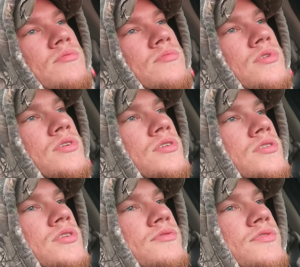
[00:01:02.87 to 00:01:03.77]
from
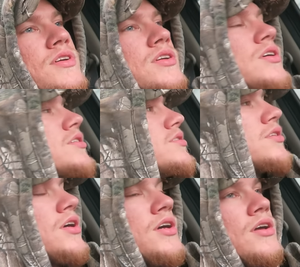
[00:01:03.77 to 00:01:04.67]
the feed
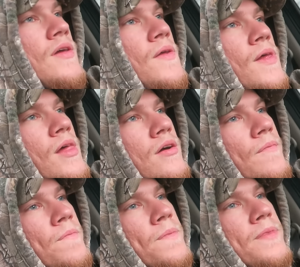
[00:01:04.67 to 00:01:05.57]
yesterday.
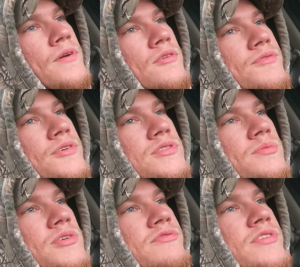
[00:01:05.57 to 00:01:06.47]
Go fill
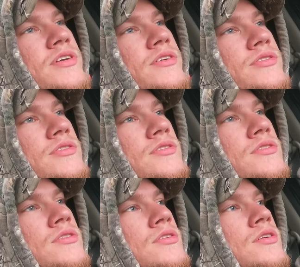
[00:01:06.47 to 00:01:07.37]
some of the feeders.
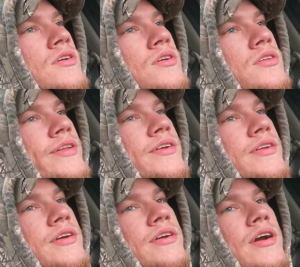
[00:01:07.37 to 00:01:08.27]
Let the
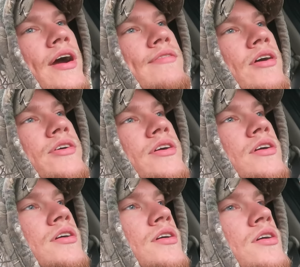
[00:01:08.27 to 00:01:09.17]
deer have all their
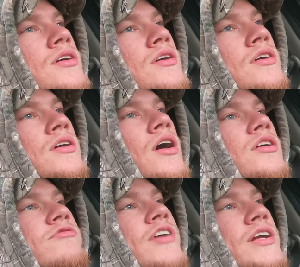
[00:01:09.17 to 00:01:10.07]

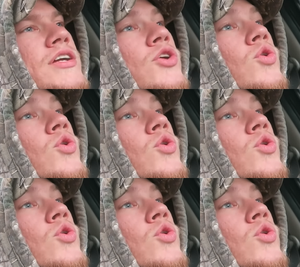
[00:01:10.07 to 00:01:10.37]
freaking